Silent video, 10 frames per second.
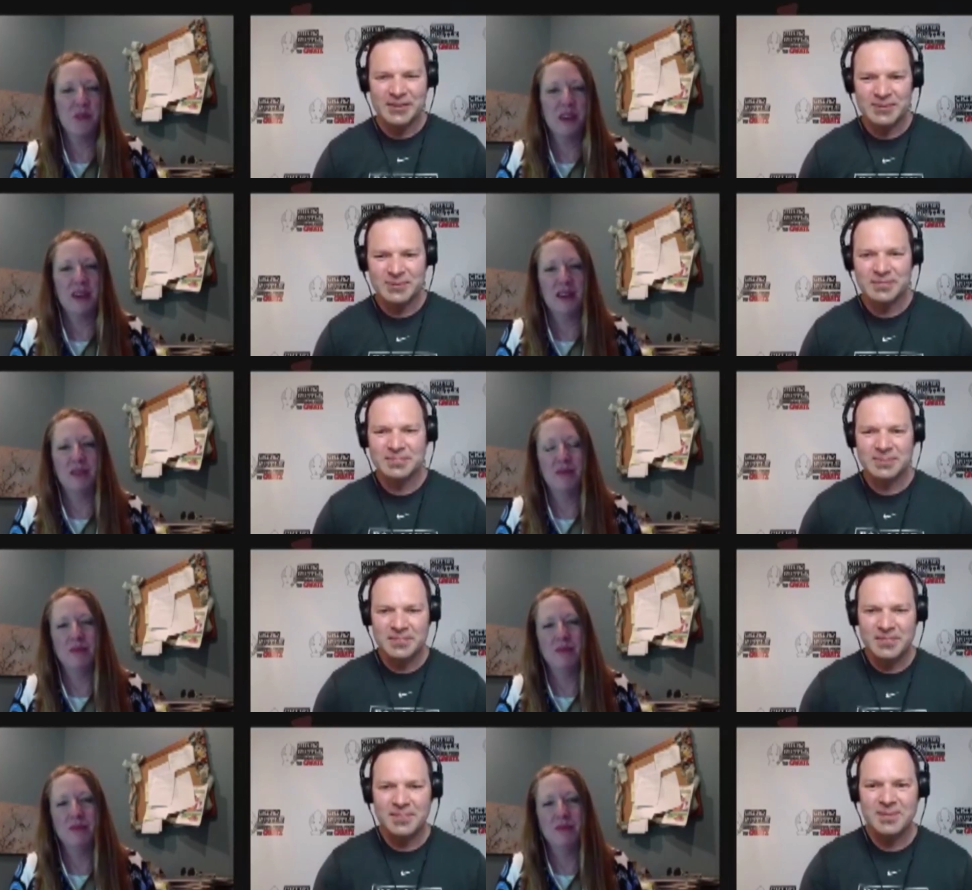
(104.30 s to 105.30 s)
Speaker 1: through the
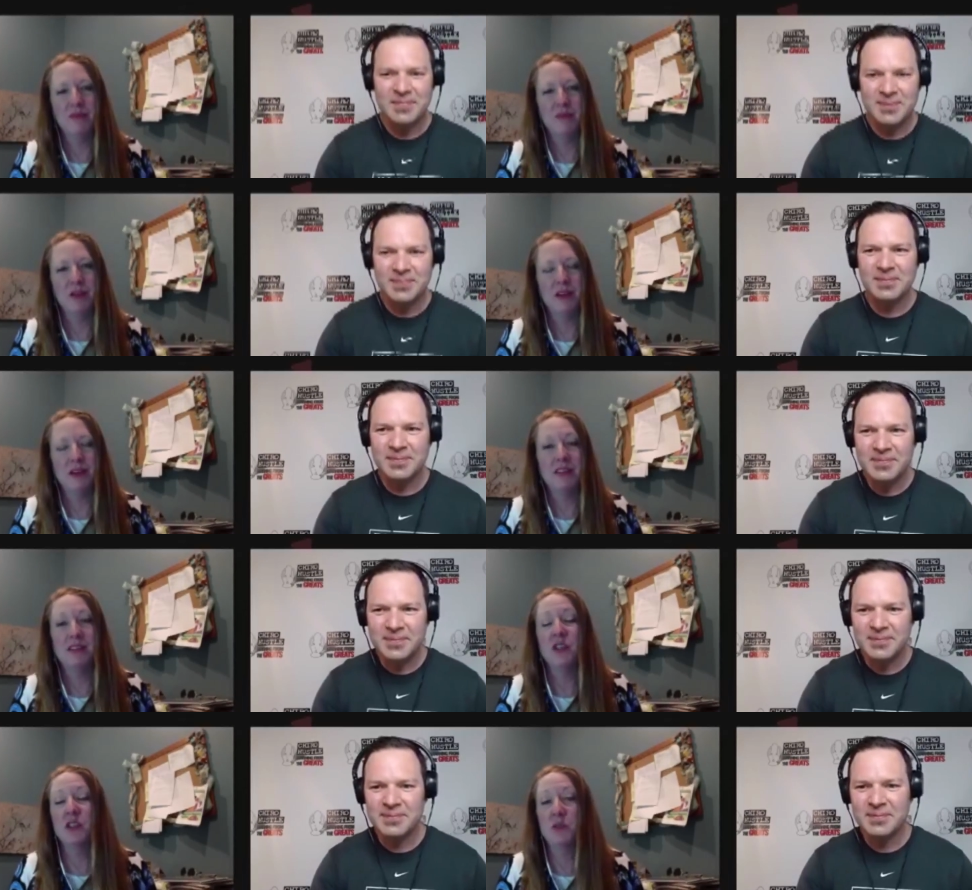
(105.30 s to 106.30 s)

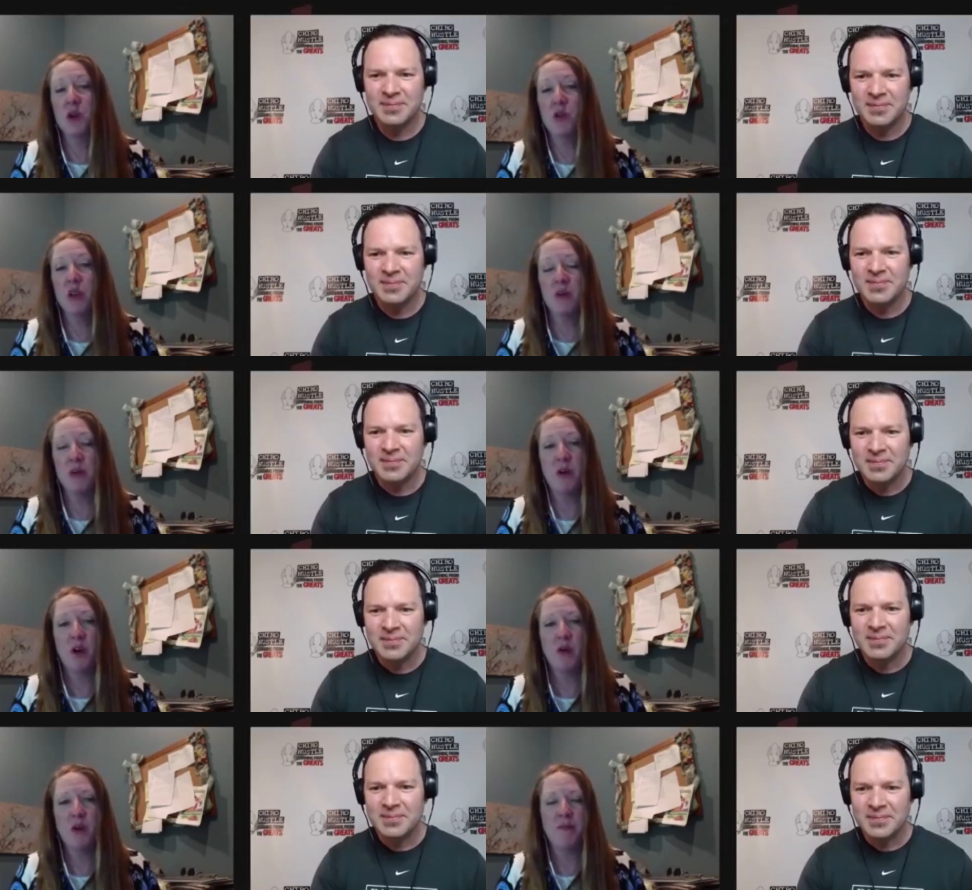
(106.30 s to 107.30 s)
assistance program at
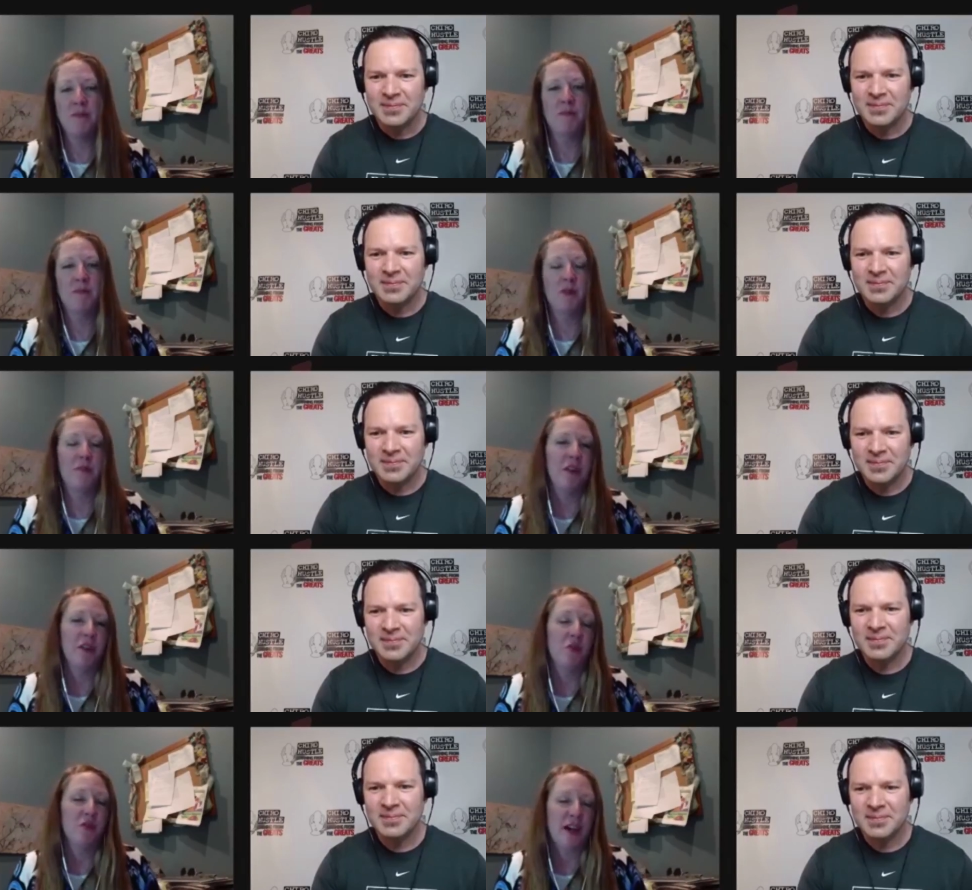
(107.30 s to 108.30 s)
Palmer. I'm from
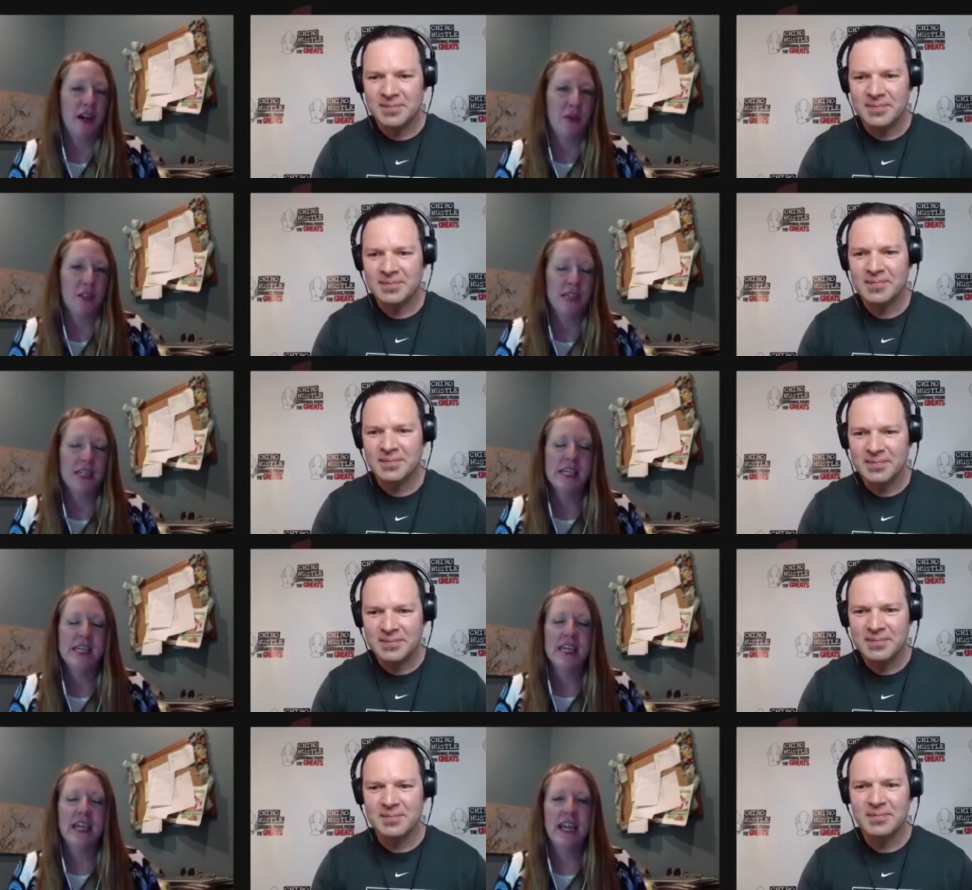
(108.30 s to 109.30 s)
Bettendorf, Iowa
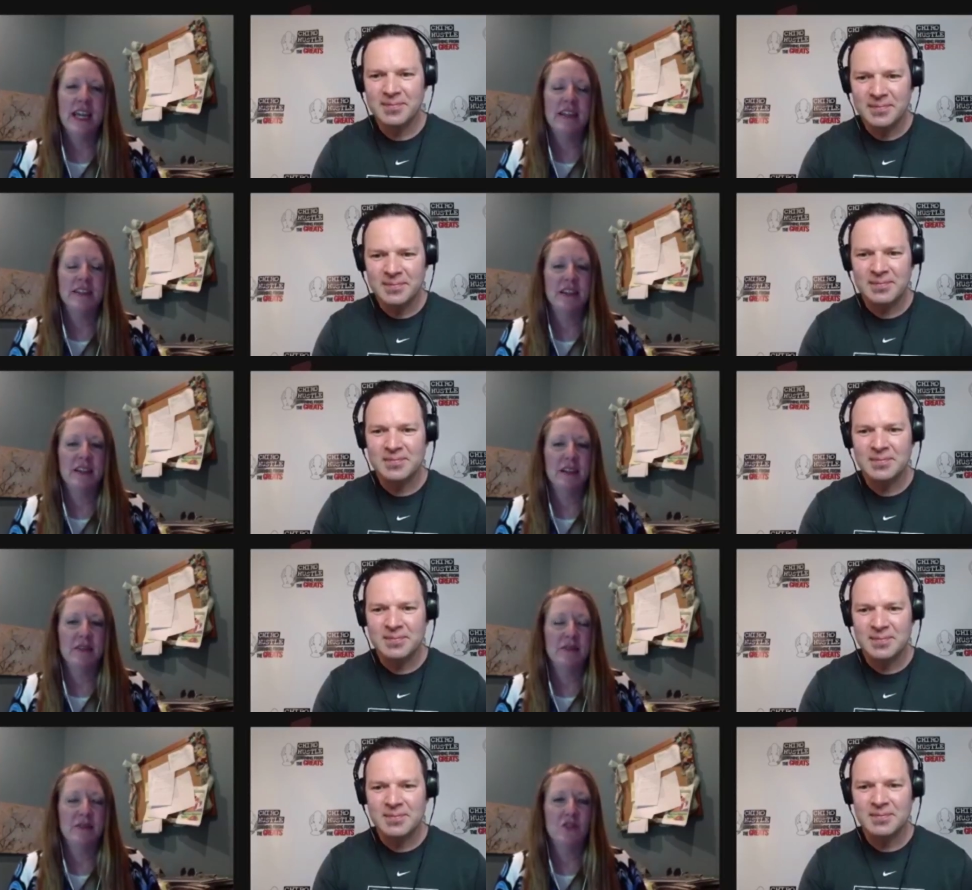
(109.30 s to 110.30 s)
and
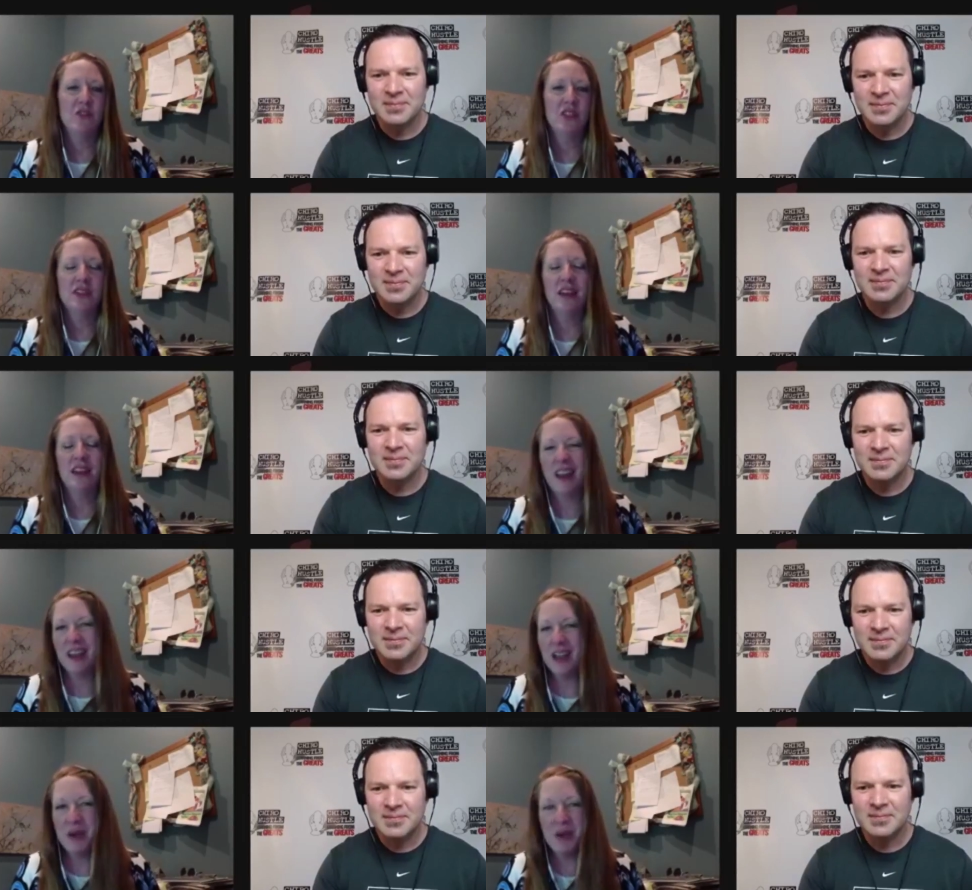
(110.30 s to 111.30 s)
uh, she's like, "You
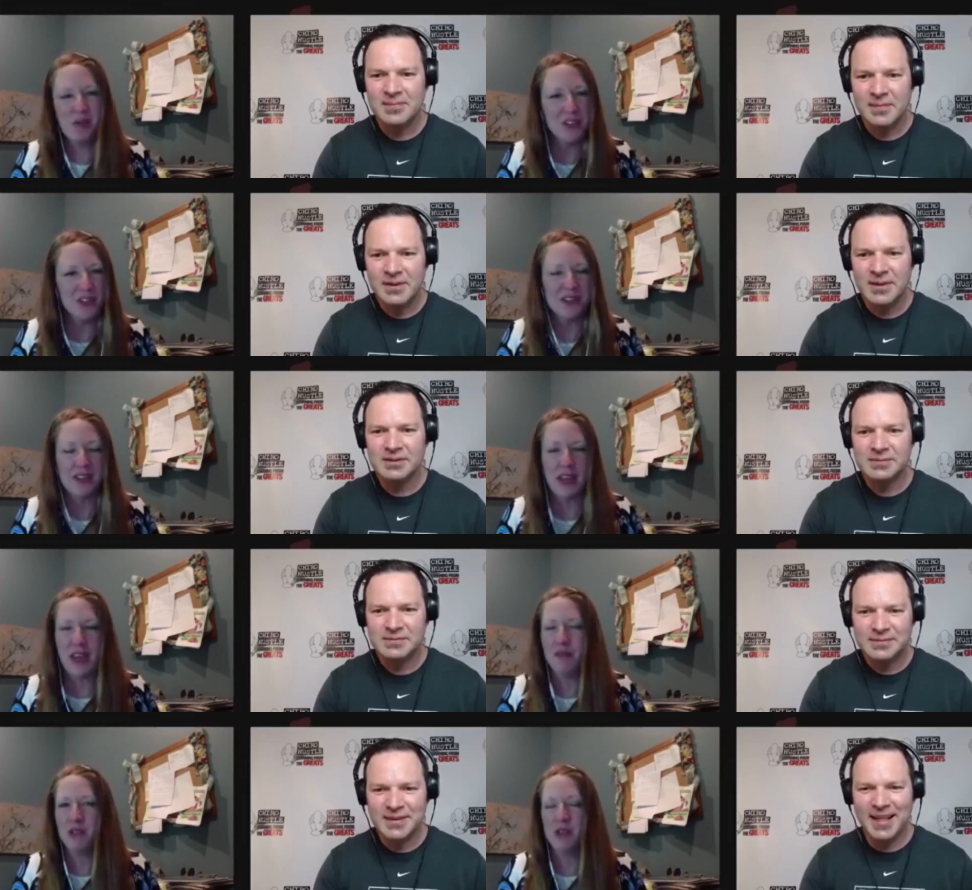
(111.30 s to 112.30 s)
got to come out and watch this
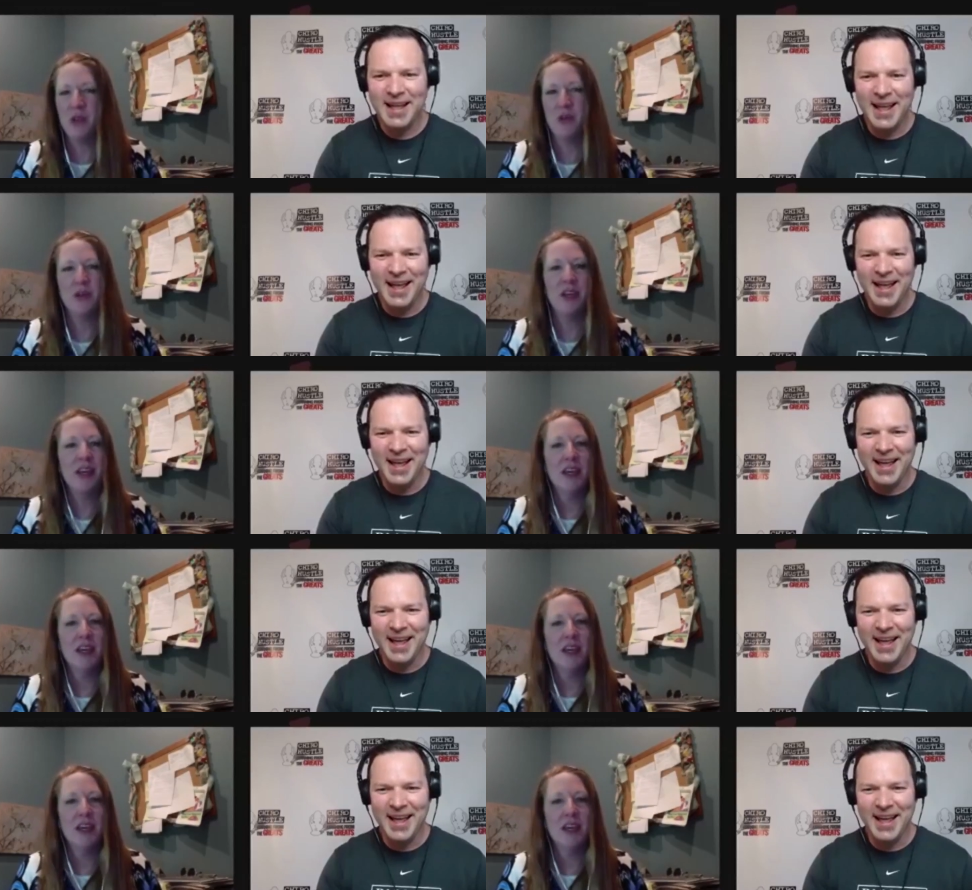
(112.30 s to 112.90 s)
game." So